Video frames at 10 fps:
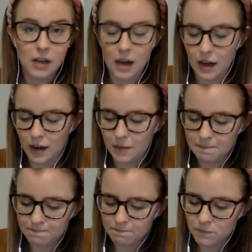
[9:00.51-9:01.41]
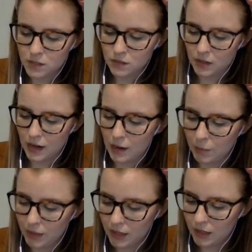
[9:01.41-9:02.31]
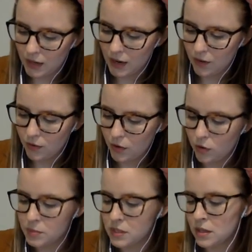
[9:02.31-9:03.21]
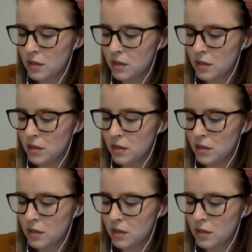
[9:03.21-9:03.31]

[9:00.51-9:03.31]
the obligate aerobes.